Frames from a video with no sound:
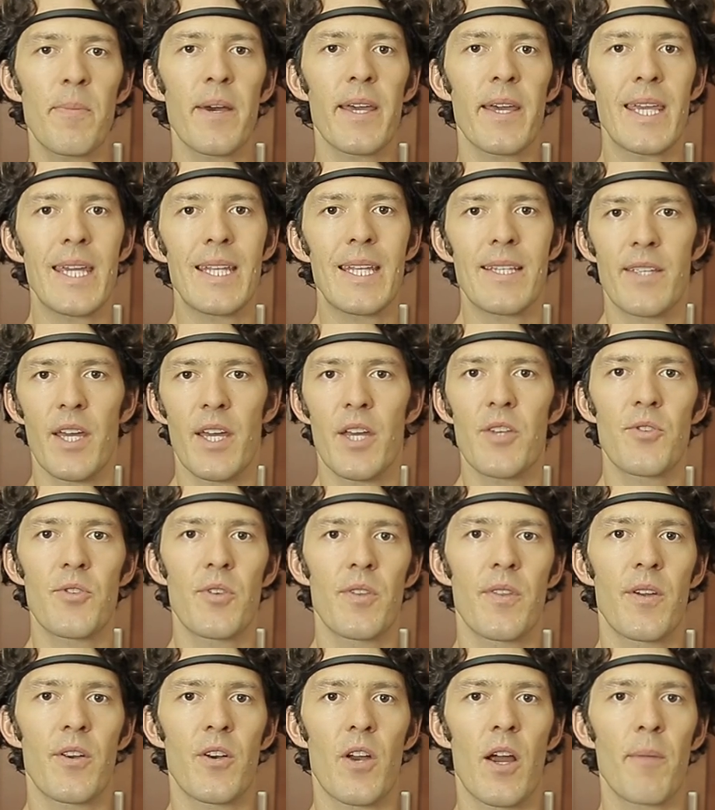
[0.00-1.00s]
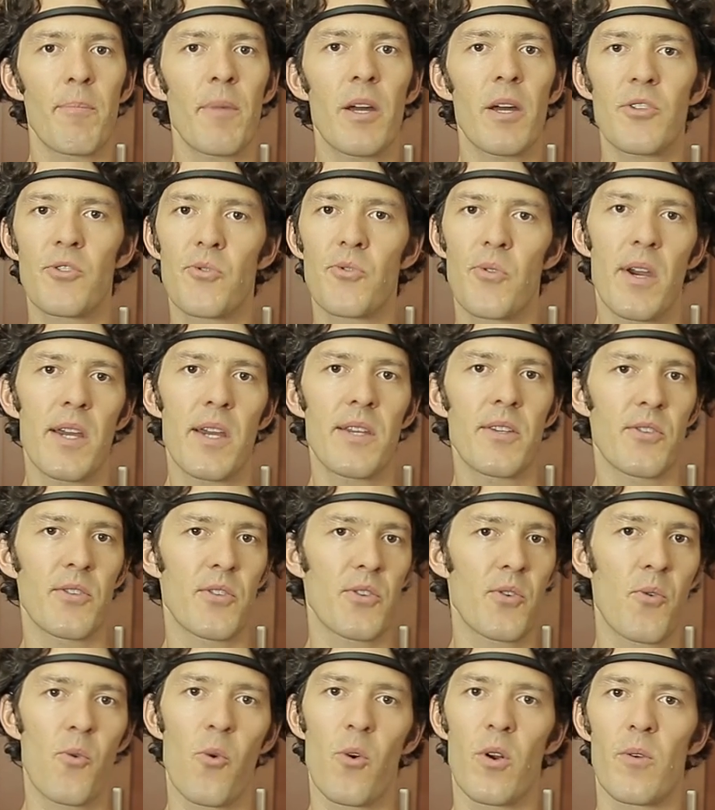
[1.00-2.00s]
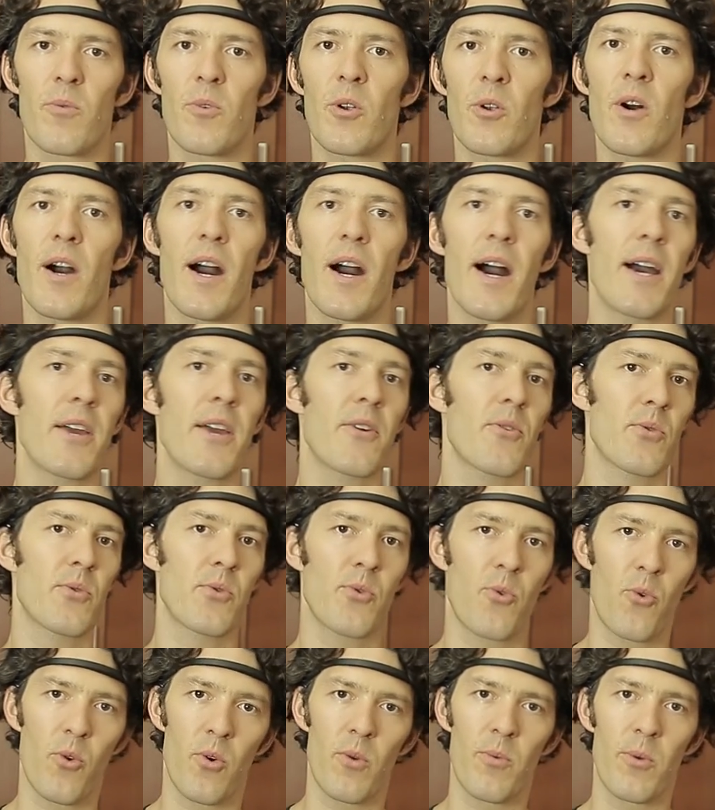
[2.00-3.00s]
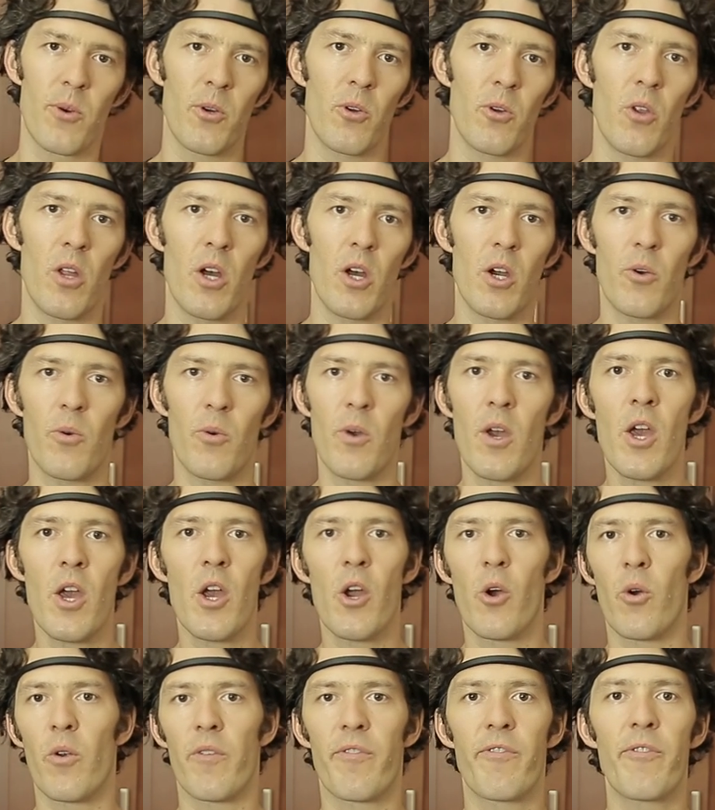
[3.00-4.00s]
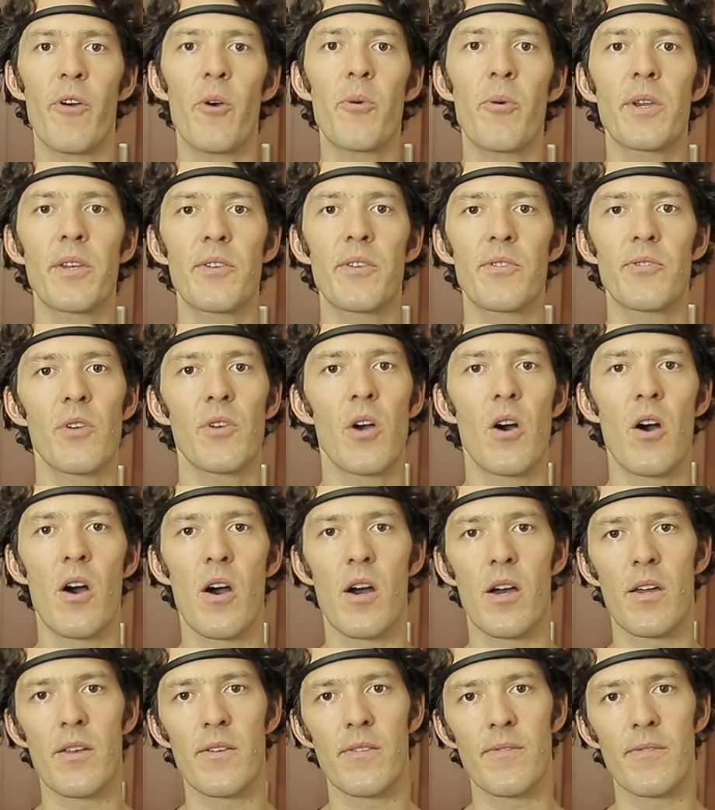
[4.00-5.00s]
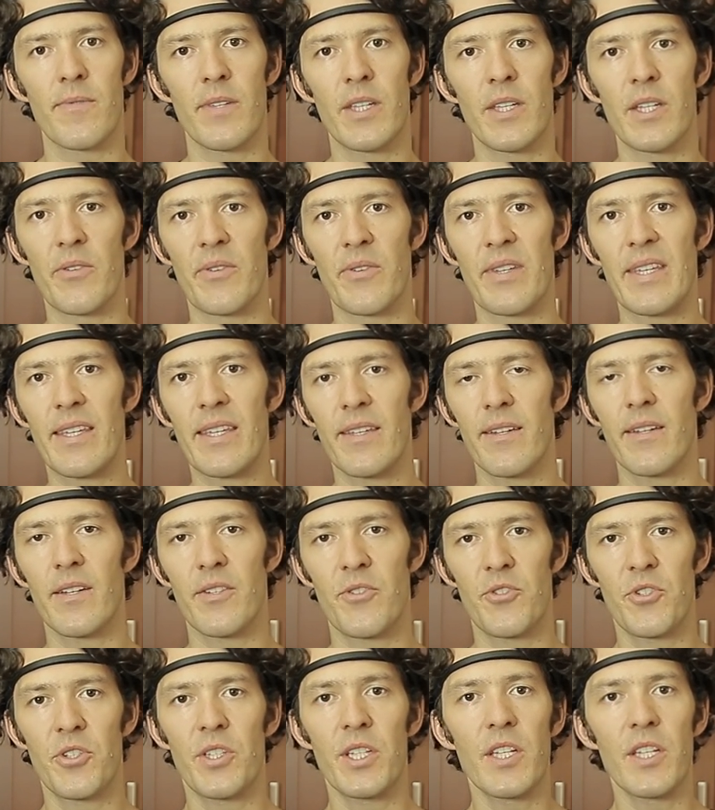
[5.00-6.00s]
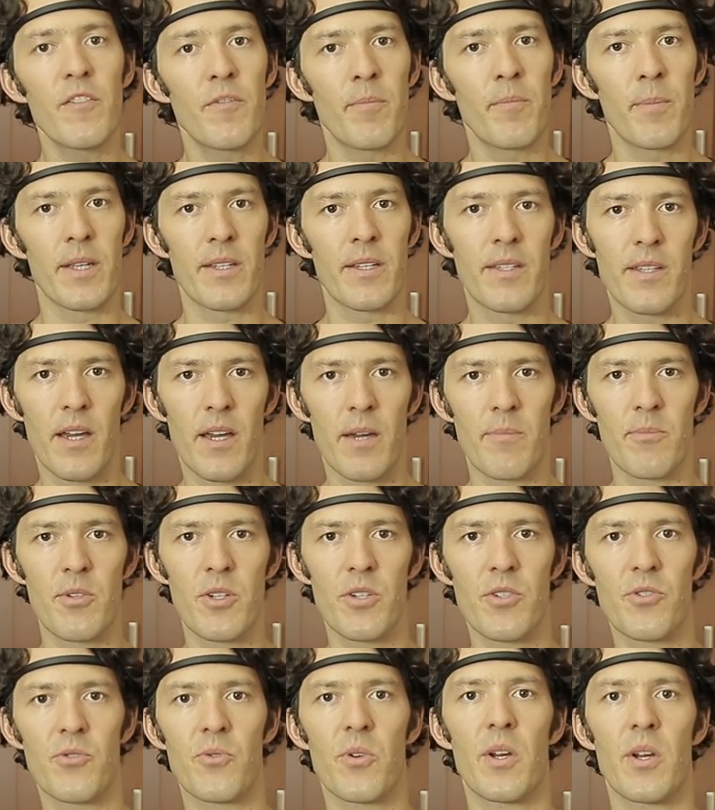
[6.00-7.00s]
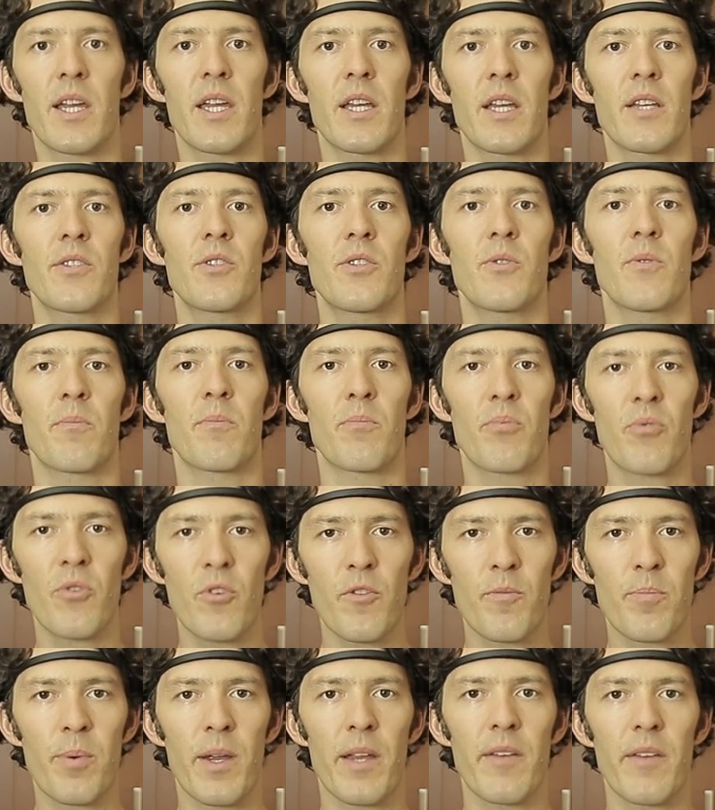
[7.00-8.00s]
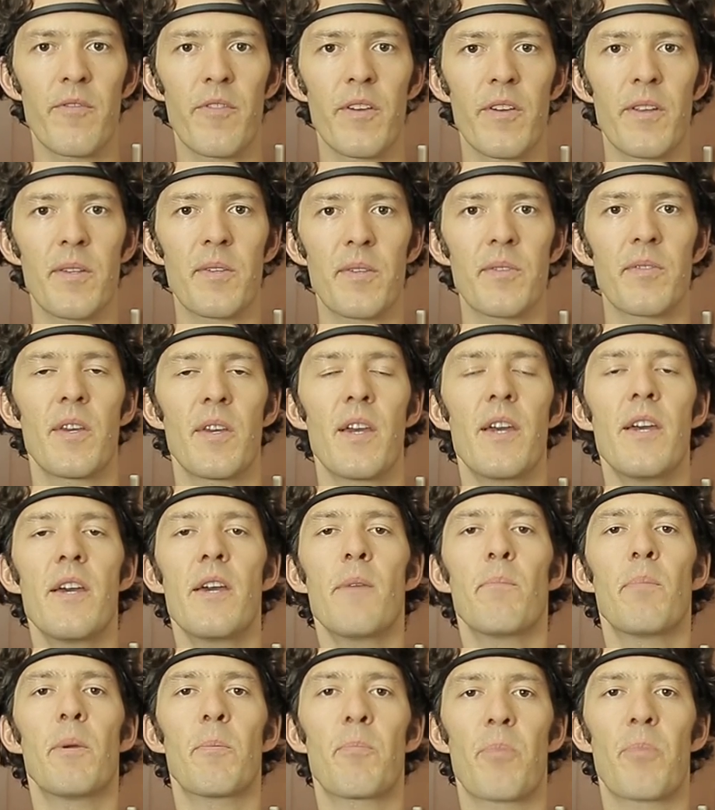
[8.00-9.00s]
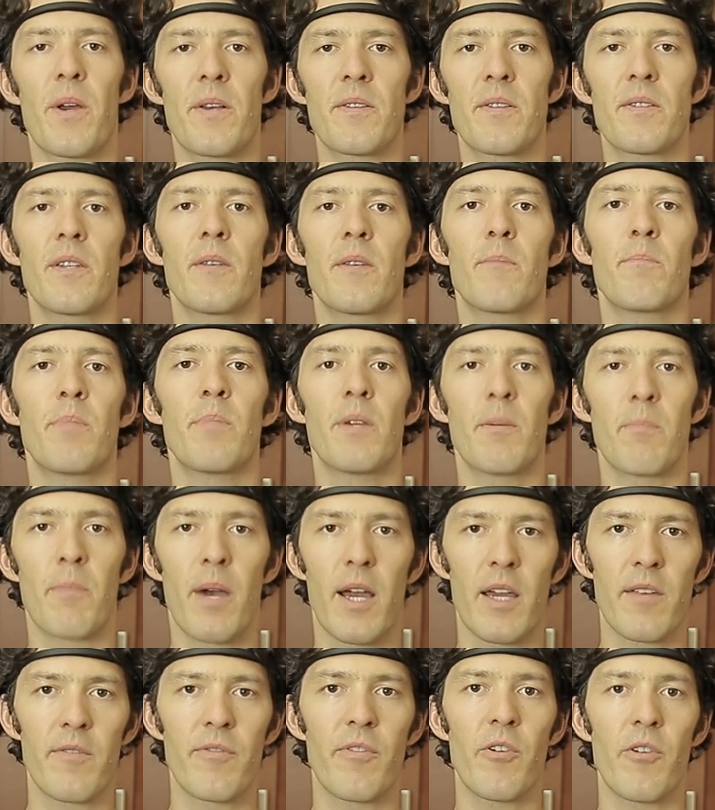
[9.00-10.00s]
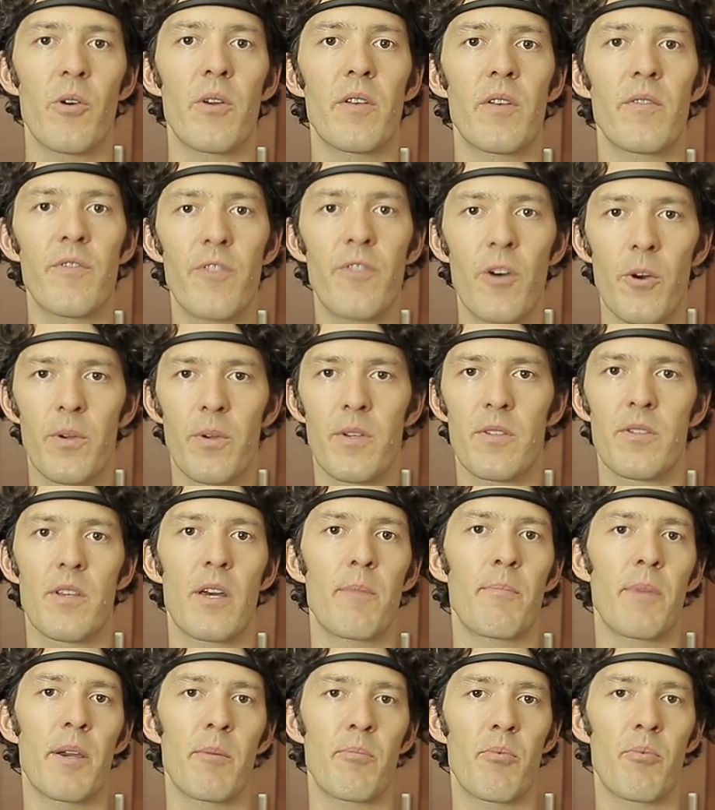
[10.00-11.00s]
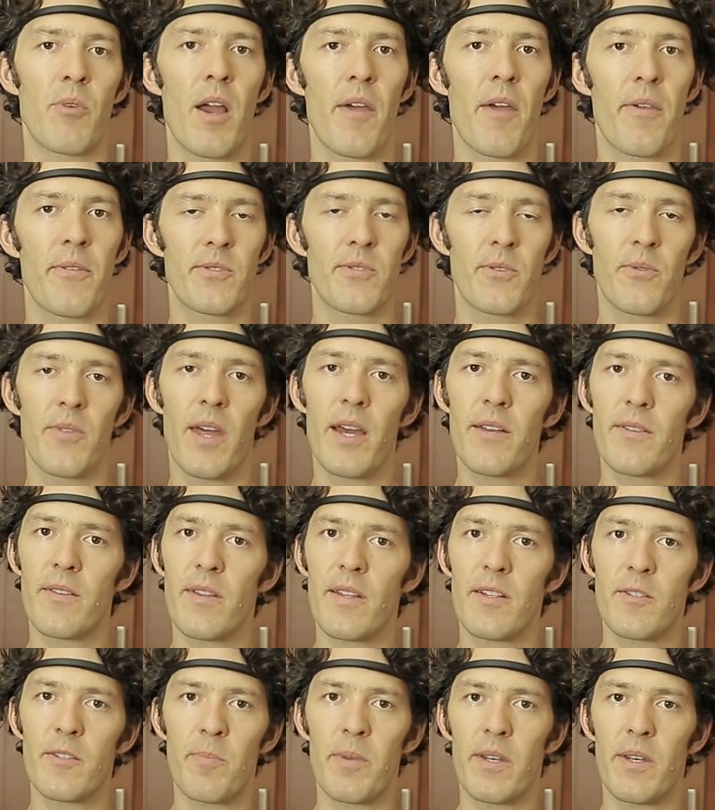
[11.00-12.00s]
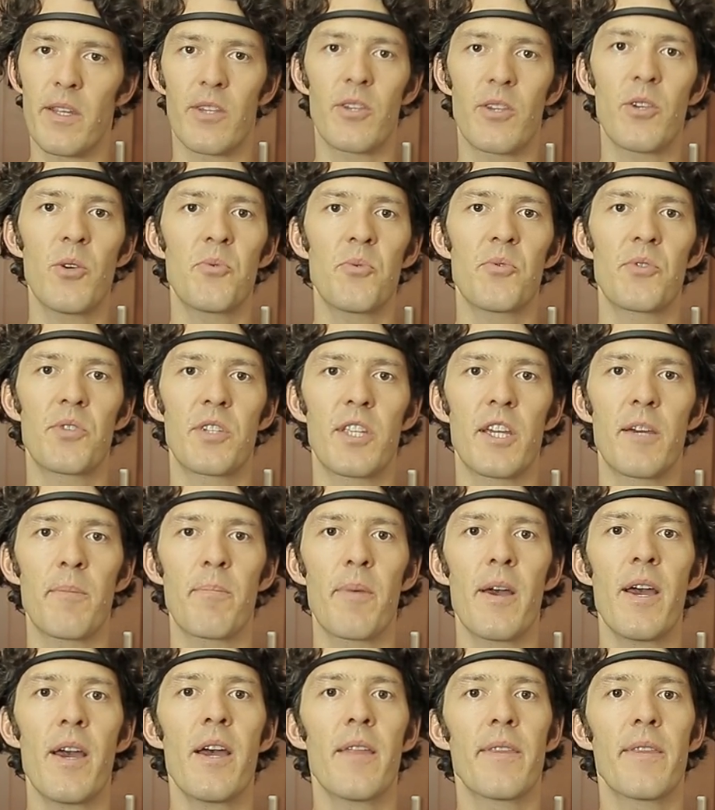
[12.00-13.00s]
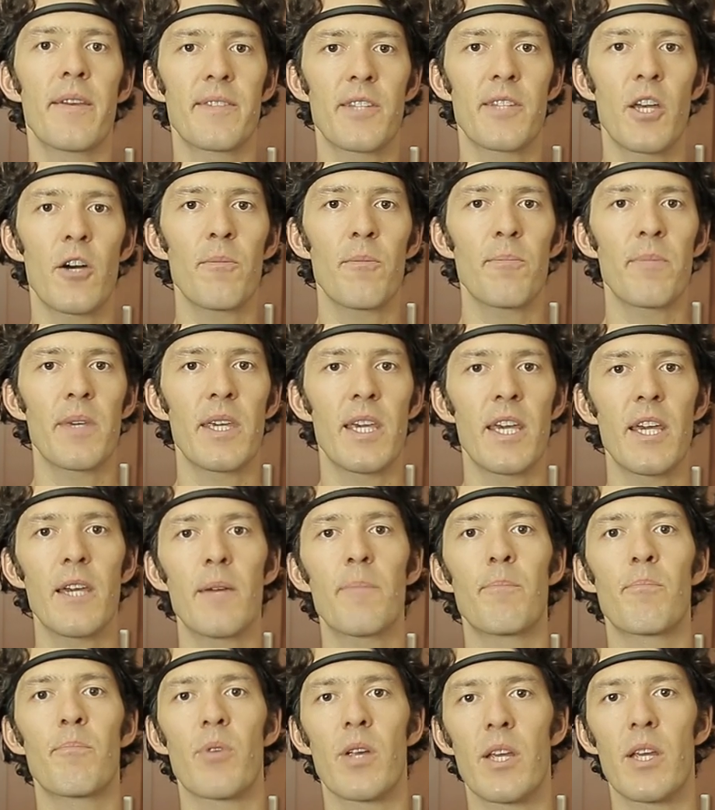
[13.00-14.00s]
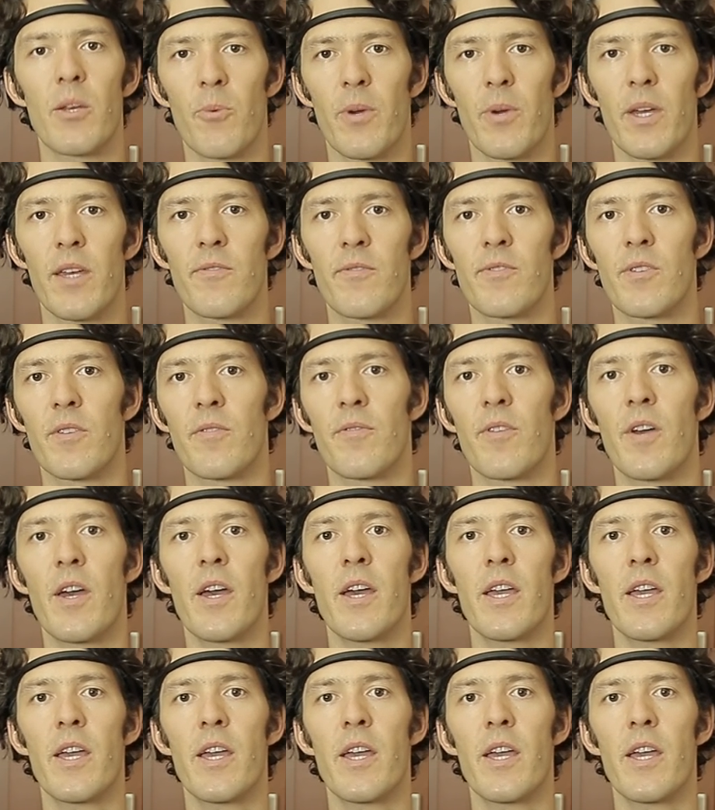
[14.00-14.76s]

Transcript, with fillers: my intention there. I'm not trying to score real high or score real low or focus on, you know, achievement. I'm just trying to improve brain fitness, be present, be mindful, and focus on my breath. So that, that's been a huge tip that's helped me hit brain waves of,